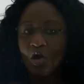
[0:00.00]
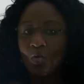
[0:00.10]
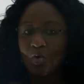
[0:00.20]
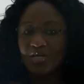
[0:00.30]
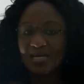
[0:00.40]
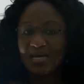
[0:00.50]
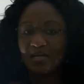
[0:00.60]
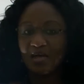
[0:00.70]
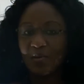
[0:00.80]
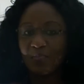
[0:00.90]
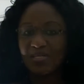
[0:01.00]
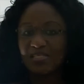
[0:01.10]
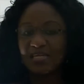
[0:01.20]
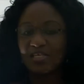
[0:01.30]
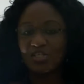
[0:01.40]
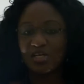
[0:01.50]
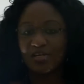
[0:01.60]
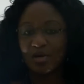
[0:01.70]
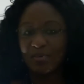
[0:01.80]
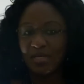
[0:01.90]
was another presidential
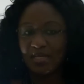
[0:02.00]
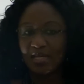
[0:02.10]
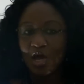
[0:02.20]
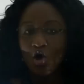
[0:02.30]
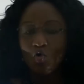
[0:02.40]
nominee